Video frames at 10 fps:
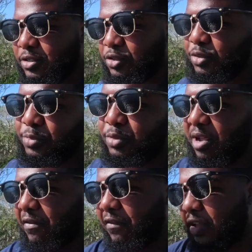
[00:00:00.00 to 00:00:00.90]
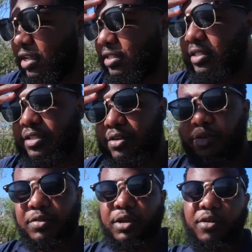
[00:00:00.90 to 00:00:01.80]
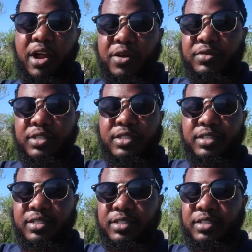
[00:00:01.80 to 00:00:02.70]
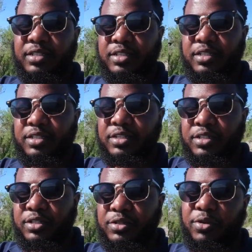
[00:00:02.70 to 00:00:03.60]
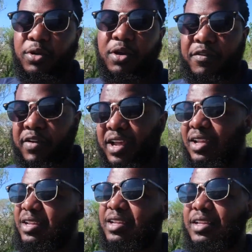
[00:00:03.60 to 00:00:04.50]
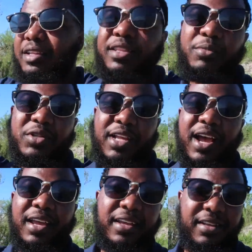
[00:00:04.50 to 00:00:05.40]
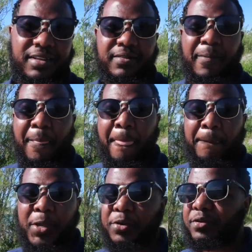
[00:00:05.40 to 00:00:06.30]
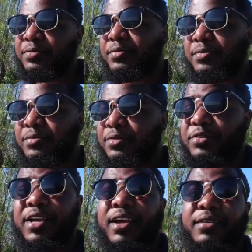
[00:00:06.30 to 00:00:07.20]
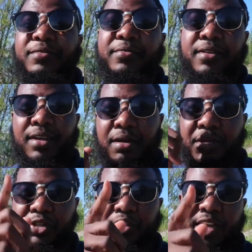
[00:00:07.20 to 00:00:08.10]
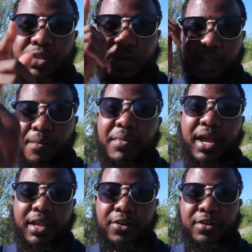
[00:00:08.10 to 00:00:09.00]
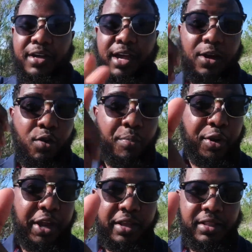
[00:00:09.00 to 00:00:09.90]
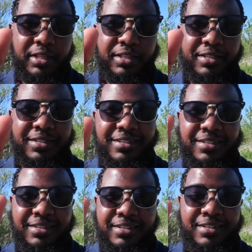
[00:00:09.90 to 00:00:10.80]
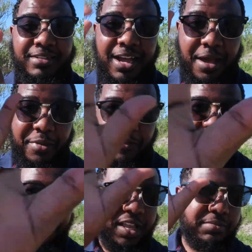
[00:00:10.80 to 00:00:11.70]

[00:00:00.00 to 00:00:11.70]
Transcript: to put my face on the ground to glorify the most high you know so yeah I'm gonna see you guys when I come back you know I gotta go pray I pray five